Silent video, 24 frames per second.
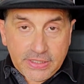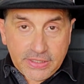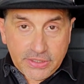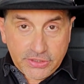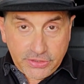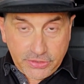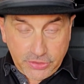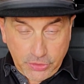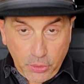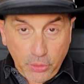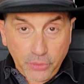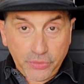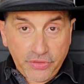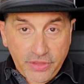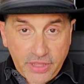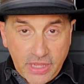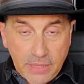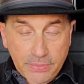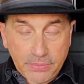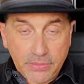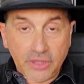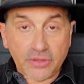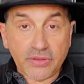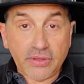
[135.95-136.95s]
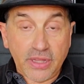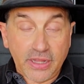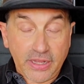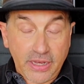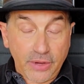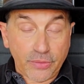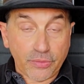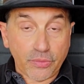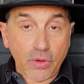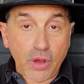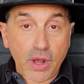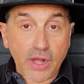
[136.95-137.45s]
told them that
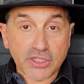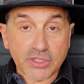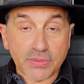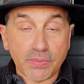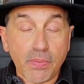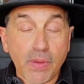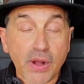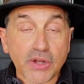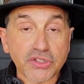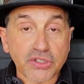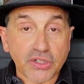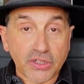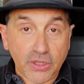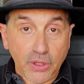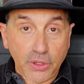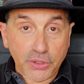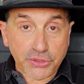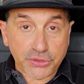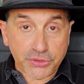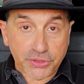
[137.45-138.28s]
Iran's much closer